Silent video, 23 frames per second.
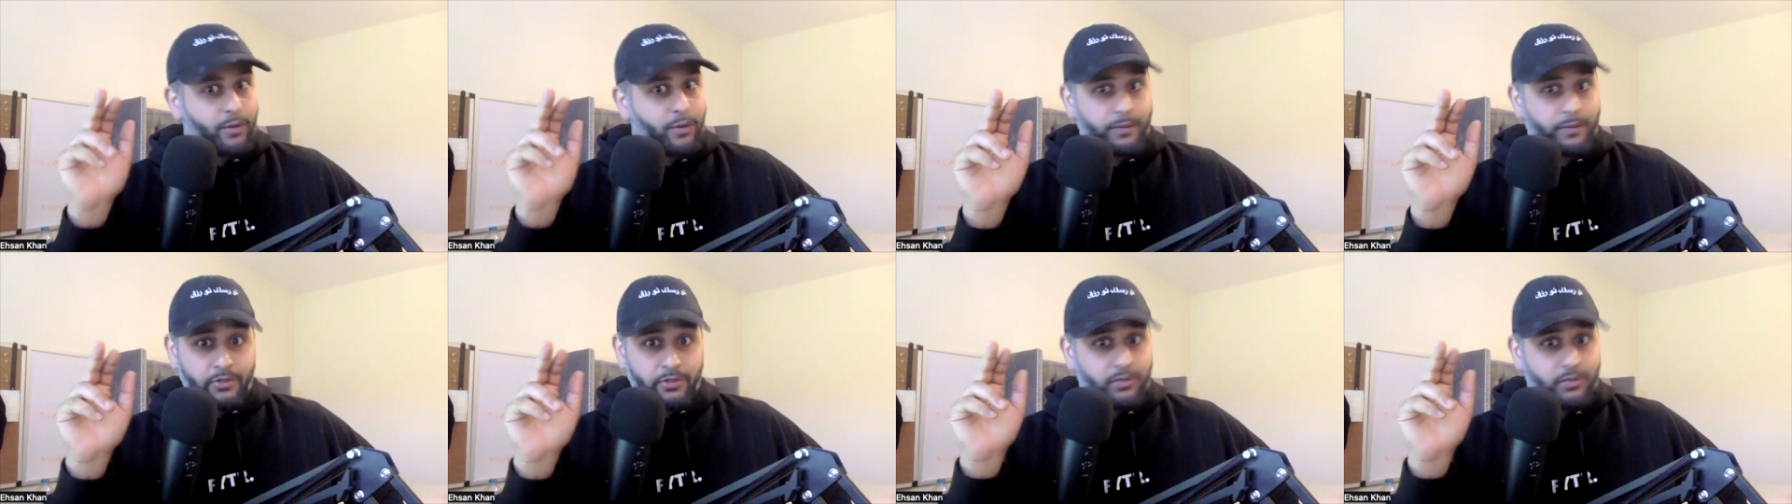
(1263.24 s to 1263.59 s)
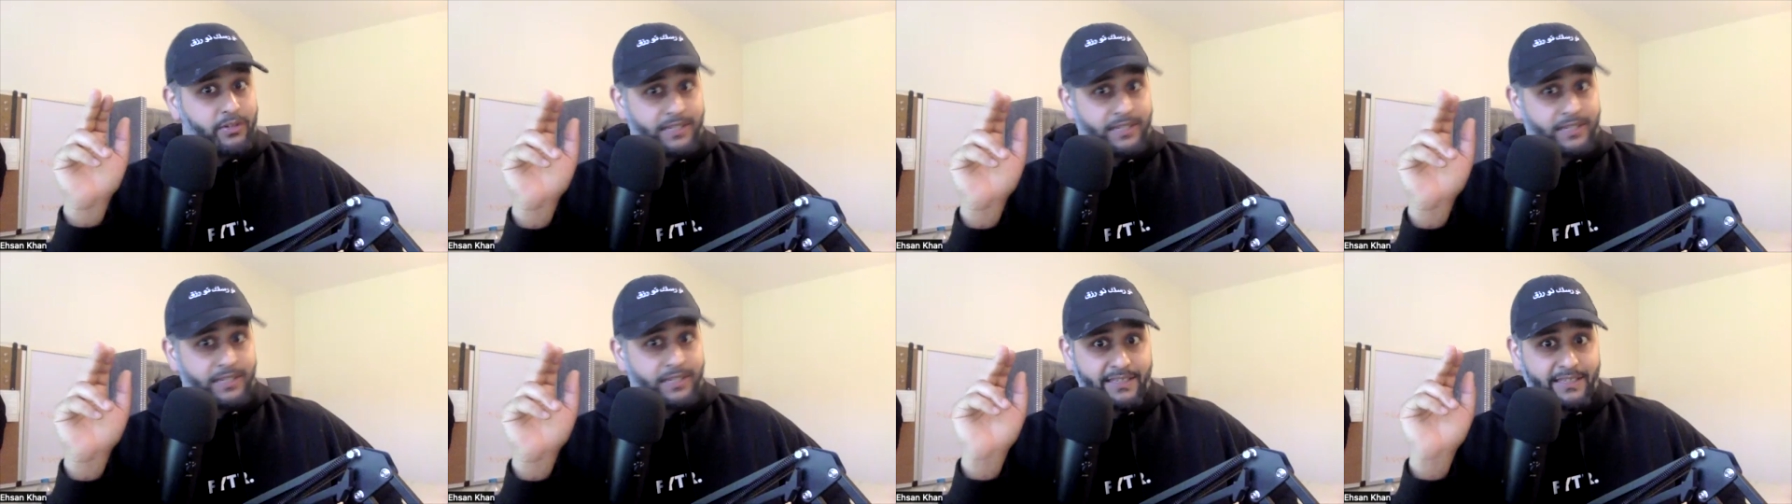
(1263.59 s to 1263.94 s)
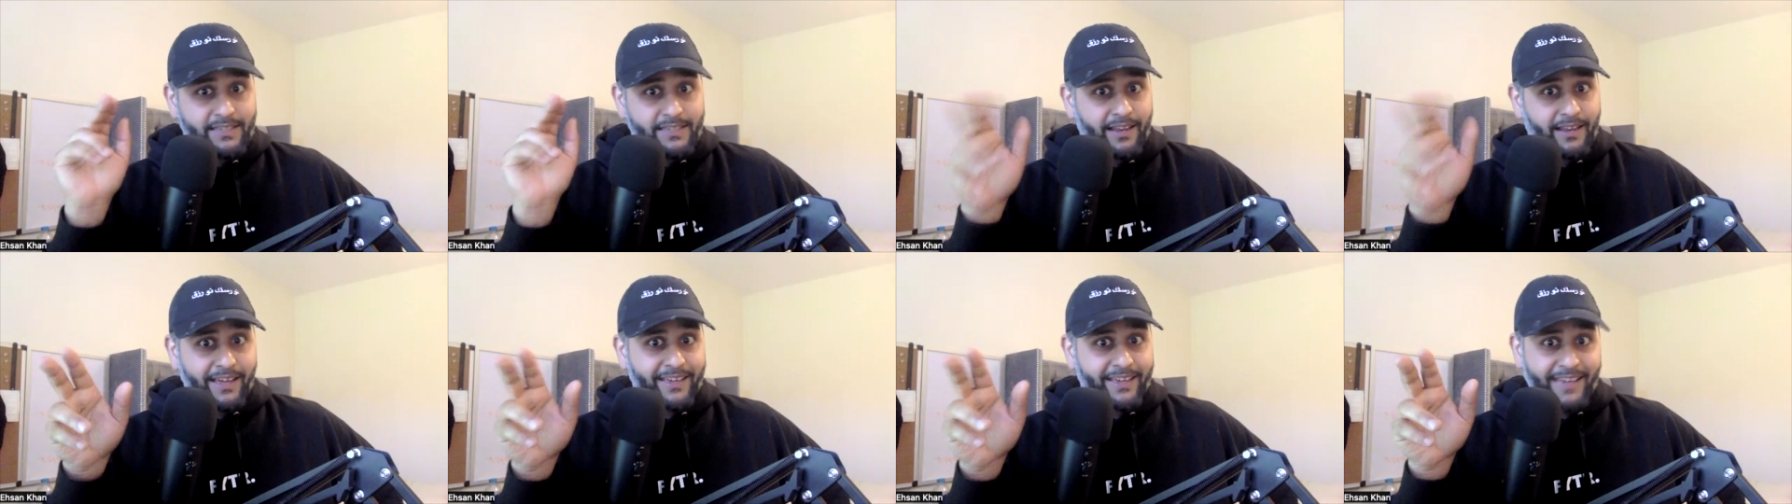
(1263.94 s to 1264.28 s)
opportunities
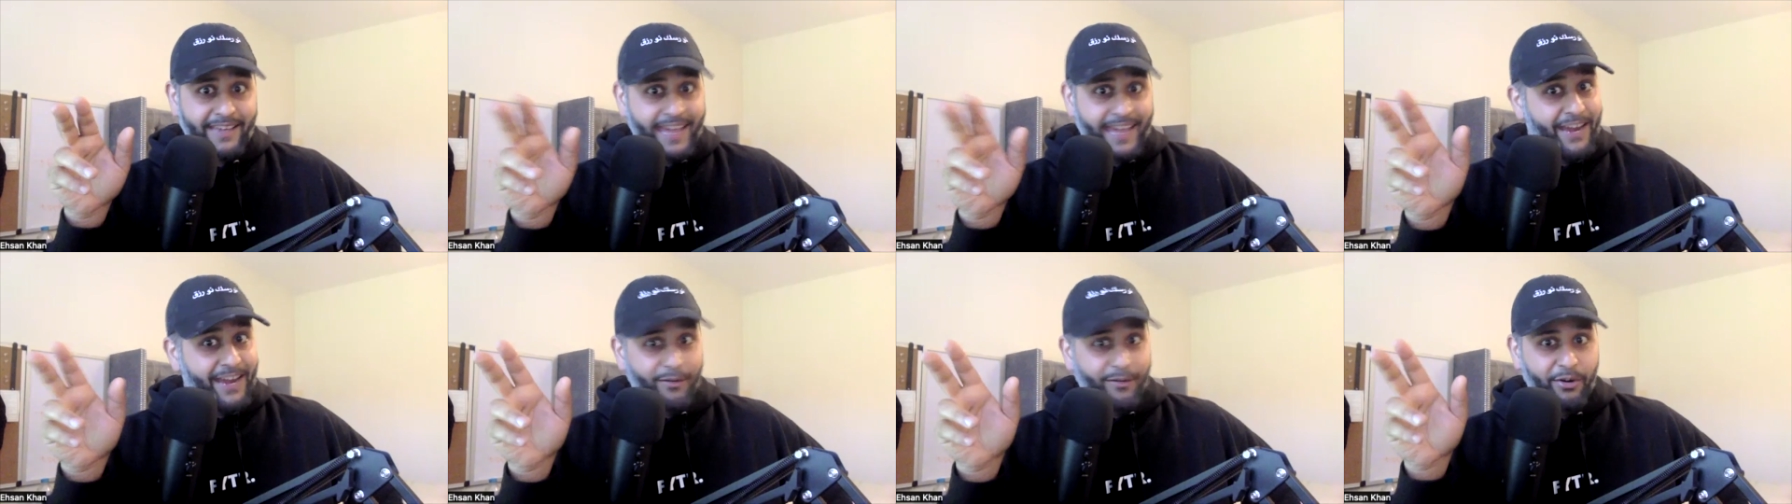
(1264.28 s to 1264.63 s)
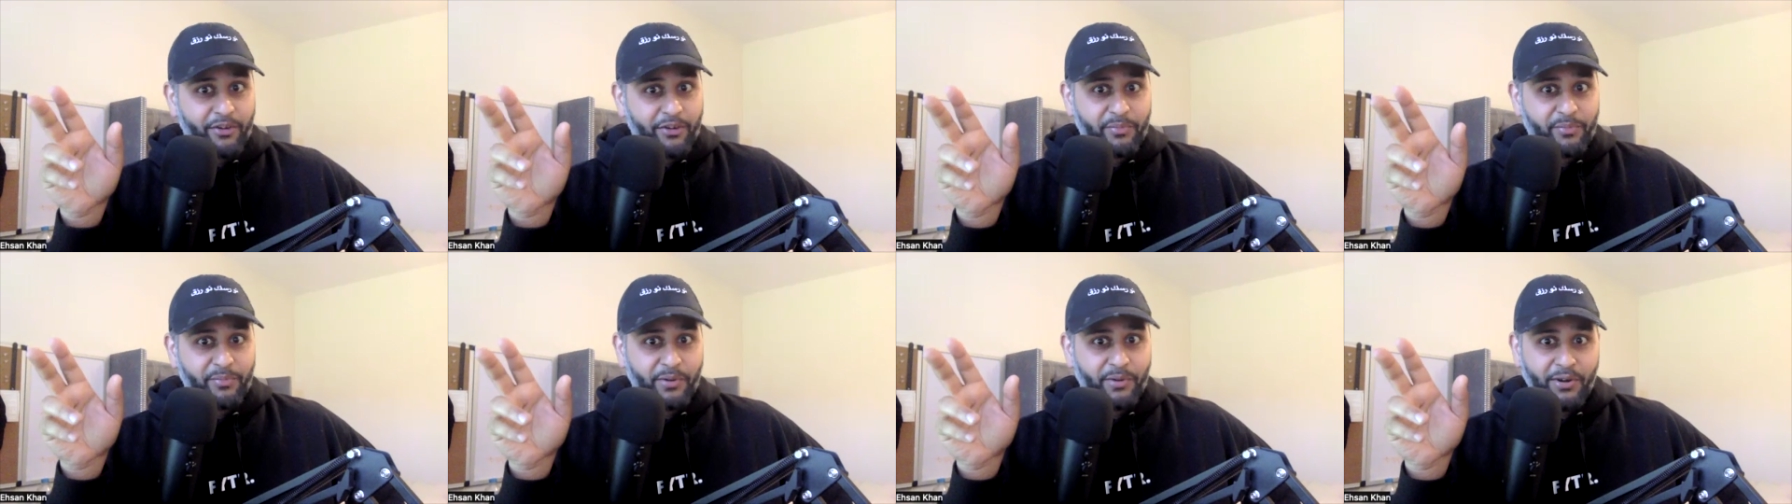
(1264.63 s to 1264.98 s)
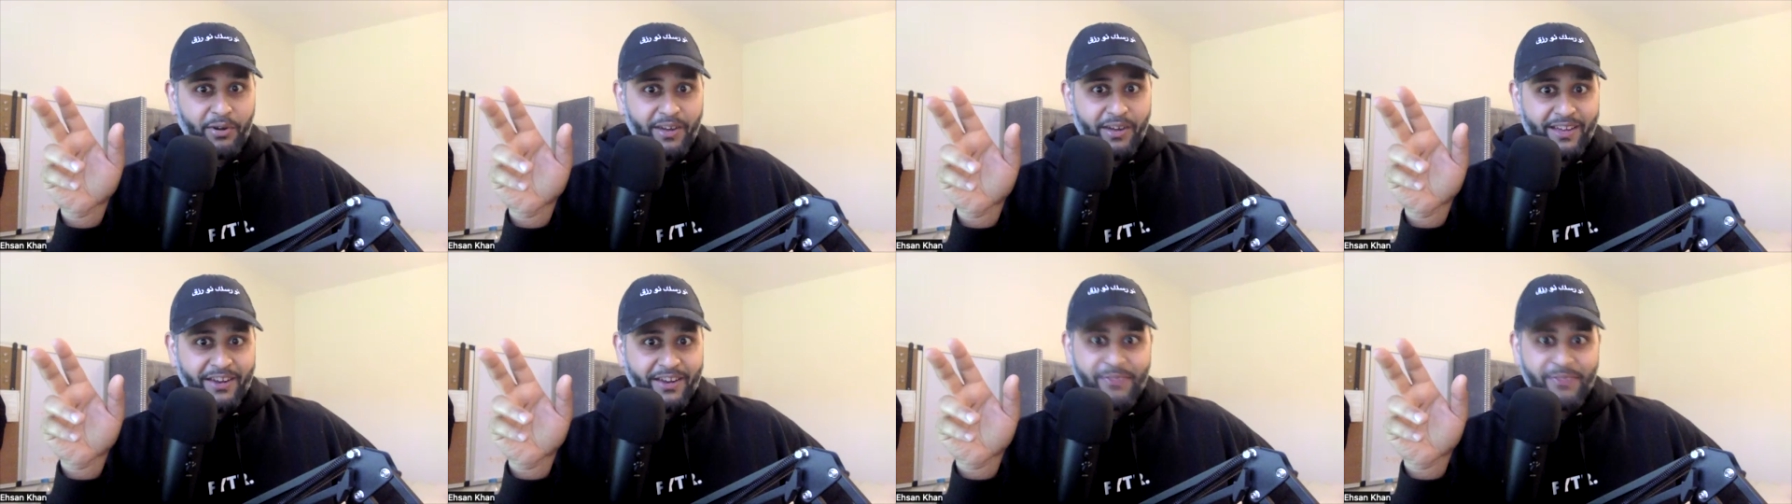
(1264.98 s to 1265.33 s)
to like get it wrong, bro.
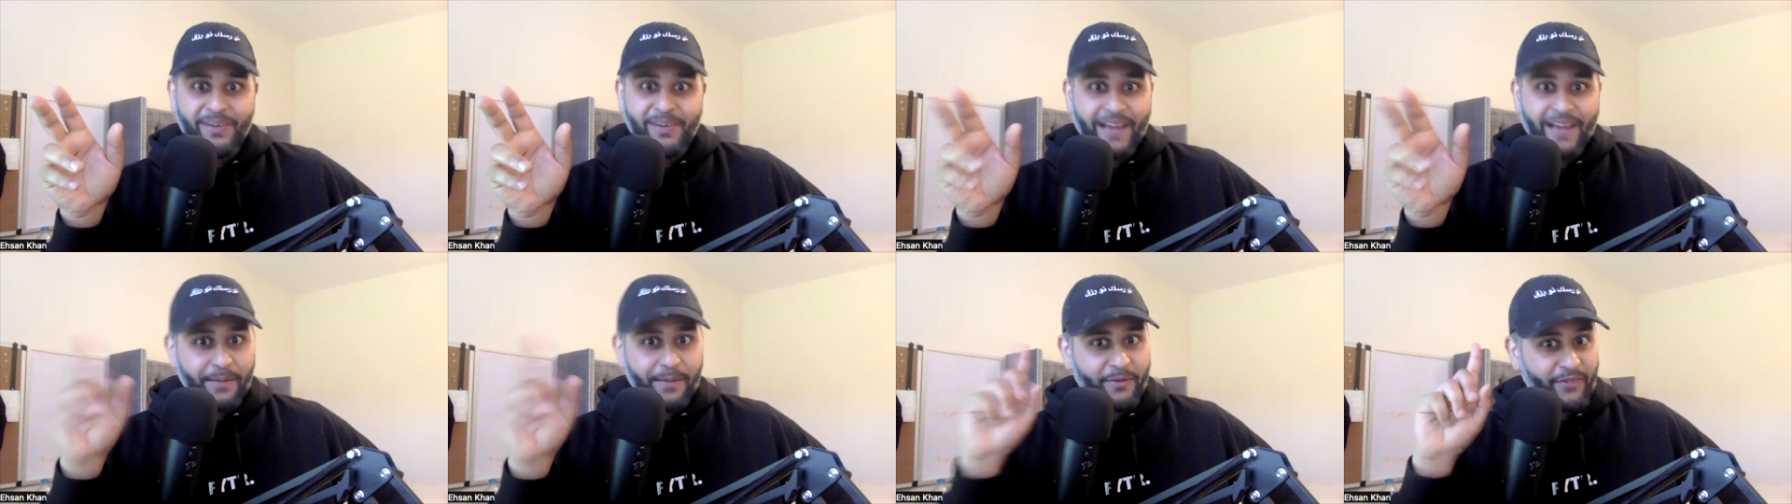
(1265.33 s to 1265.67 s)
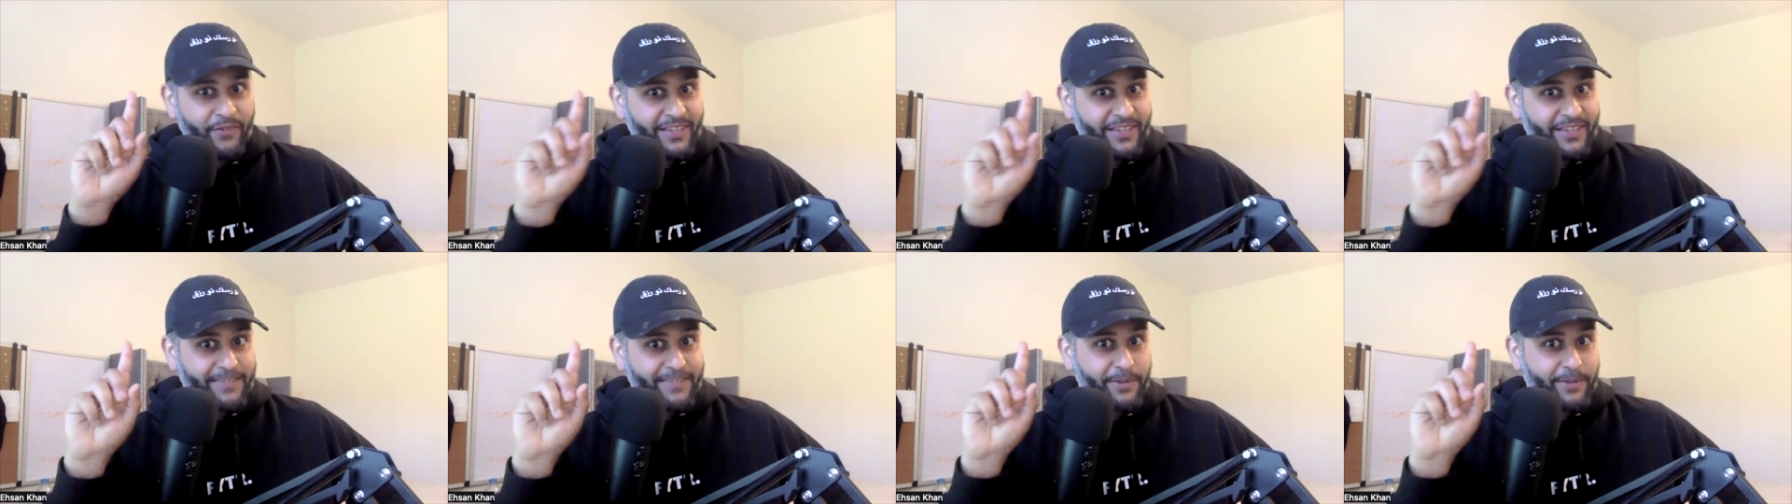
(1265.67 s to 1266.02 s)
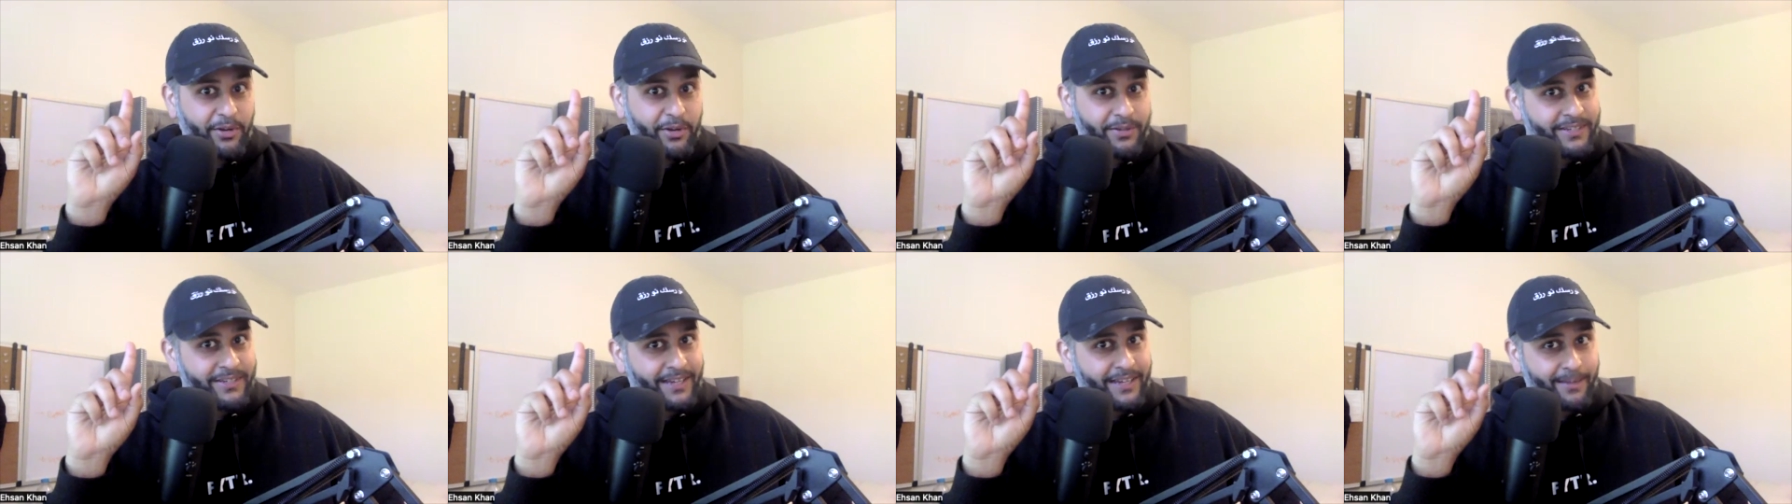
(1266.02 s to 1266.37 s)
Like you know what I mean? How many fingers am I holding yeah,